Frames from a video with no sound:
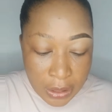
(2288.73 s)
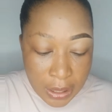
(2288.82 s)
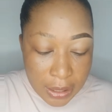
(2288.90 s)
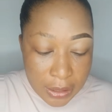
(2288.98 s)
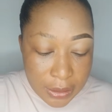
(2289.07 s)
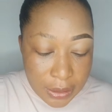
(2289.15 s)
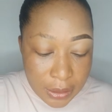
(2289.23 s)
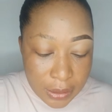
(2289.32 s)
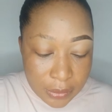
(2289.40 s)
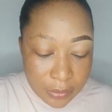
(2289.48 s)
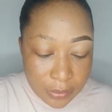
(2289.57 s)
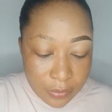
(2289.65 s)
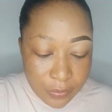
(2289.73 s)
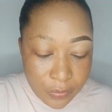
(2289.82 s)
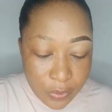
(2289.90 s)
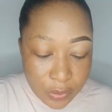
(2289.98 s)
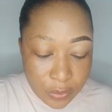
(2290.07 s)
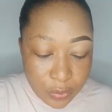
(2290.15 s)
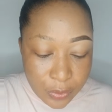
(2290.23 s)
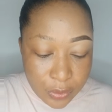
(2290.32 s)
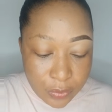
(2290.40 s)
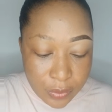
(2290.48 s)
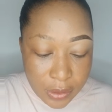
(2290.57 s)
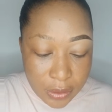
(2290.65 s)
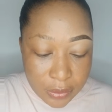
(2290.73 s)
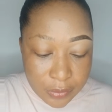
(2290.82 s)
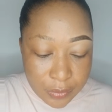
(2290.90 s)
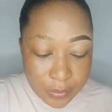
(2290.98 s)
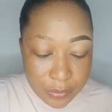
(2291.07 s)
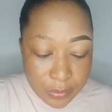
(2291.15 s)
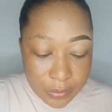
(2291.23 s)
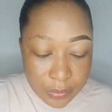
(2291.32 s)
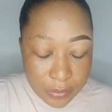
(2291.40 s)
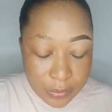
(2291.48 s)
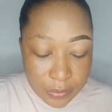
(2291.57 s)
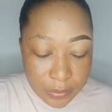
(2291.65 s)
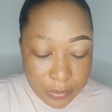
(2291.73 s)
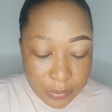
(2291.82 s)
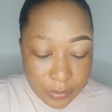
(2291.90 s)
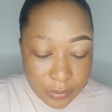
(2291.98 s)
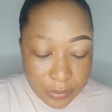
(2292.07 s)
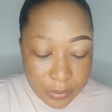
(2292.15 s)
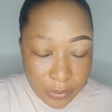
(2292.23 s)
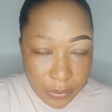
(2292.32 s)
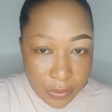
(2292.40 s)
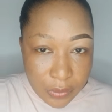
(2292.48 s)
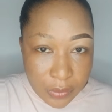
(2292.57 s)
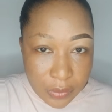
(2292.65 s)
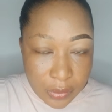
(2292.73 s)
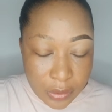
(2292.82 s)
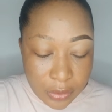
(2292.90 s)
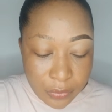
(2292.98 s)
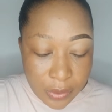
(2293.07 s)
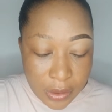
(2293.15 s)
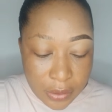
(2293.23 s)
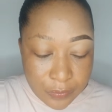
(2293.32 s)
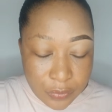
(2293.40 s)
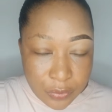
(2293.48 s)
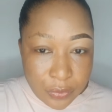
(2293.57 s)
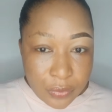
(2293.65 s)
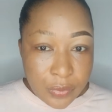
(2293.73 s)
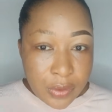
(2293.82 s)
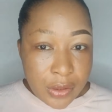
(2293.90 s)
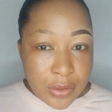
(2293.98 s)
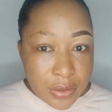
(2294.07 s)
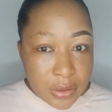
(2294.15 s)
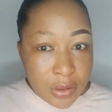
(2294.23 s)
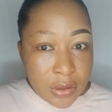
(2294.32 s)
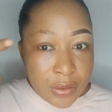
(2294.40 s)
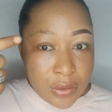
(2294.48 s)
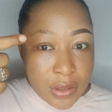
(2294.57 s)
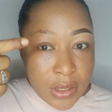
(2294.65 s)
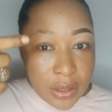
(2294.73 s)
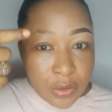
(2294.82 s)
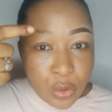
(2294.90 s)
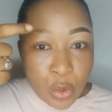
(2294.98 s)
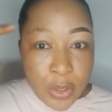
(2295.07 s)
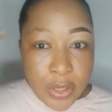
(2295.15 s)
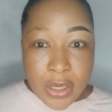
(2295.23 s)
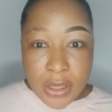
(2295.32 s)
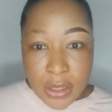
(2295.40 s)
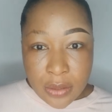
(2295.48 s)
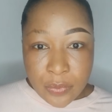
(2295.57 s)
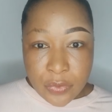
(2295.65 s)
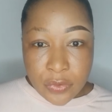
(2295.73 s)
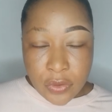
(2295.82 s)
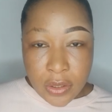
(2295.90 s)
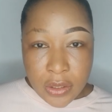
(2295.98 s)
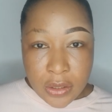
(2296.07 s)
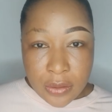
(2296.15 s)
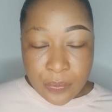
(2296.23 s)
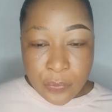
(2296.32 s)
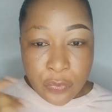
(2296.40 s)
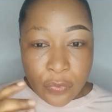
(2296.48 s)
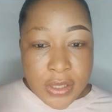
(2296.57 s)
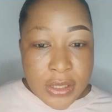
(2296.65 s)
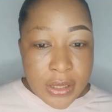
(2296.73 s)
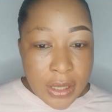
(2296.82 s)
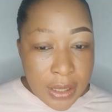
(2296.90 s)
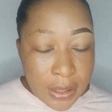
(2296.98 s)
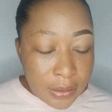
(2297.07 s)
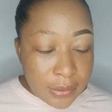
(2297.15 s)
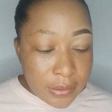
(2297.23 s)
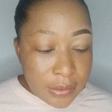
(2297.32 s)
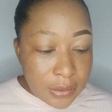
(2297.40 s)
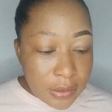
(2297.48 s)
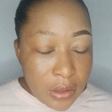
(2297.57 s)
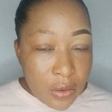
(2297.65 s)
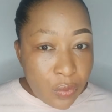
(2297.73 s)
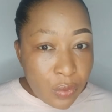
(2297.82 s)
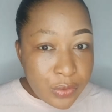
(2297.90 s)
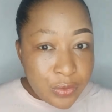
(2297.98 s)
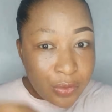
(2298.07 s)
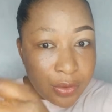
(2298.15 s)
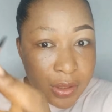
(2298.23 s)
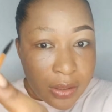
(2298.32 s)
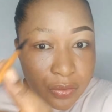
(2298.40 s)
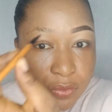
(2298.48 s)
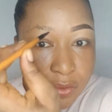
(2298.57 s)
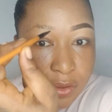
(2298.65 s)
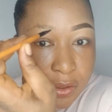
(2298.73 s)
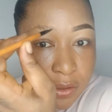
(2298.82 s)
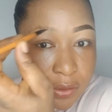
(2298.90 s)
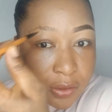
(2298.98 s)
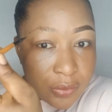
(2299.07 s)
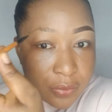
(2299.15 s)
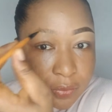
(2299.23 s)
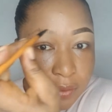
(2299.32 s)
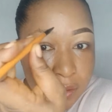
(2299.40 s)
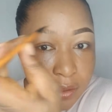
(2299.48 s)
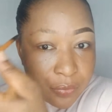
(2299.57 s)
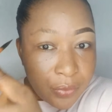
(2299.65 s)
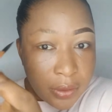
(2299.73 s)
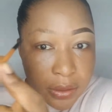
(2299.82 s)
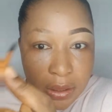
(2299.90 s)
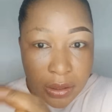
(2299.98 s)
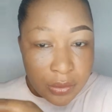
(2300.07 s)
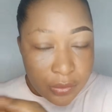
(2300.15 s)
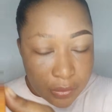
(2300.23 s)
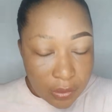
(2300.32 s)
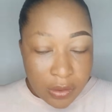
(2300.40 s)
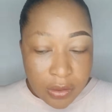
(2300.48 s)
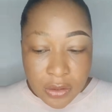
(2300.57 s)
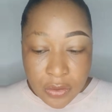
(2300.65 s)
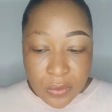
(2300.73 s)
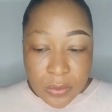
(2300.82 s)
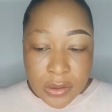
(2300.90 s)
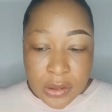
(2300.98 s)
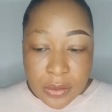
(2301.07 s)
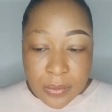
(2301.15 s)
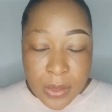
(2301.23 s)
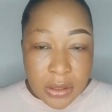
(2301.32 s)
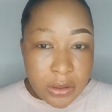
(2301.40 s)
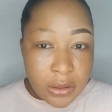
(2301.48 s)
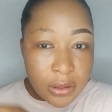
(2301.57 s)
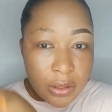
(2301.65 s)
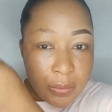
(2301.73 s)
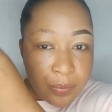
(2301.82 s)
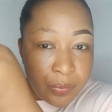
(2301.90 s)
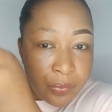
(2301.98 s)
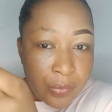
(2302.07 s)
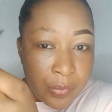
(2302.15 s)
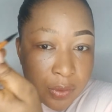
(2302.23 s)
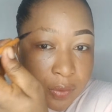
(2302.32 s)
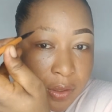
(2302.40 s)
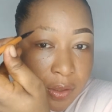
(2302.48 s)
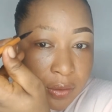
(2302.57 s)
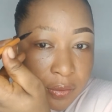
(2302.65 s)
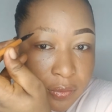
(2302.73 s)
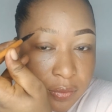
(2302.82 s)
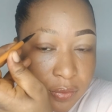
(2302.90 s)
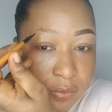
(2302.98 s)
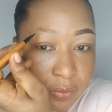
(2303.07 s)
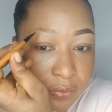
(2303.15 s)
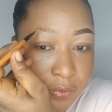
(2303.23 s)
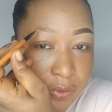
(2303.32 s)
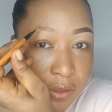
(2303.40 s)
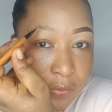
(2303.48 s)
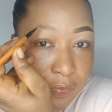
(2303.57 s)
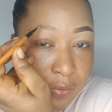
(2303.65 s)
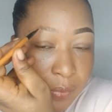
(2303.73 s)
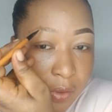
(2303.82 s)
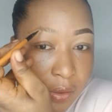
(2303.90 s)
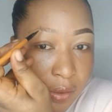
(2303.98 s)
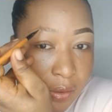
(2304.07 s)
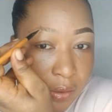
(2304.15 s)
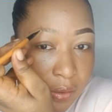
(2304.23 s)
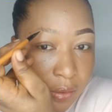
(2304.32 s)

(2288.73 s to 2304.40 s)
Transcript: And then what do we do next? All we have to do is start joining them together with lines. Once you start joining these together with lines, you will see the magic. Okay, so we'll start from here.